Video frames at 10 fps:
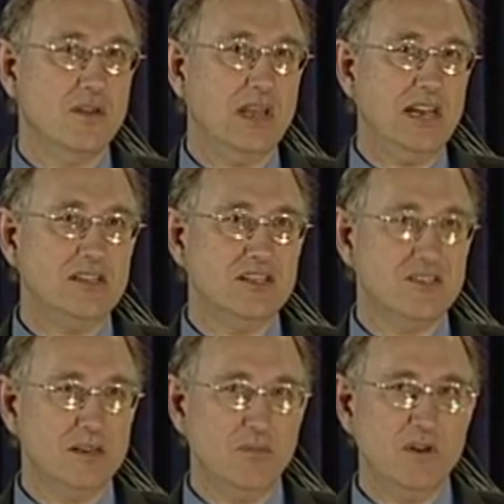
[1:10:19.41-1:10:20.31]
That is the
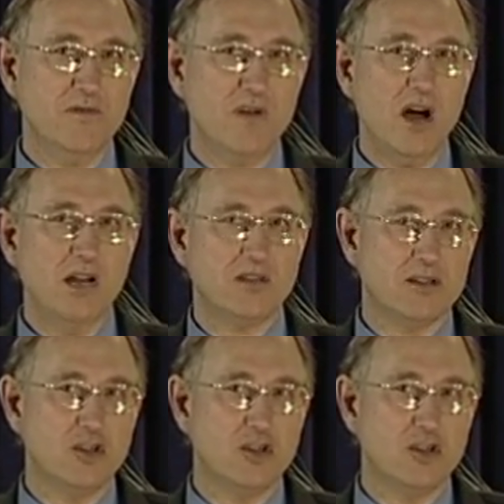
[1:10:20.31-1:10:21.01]
symbol of God.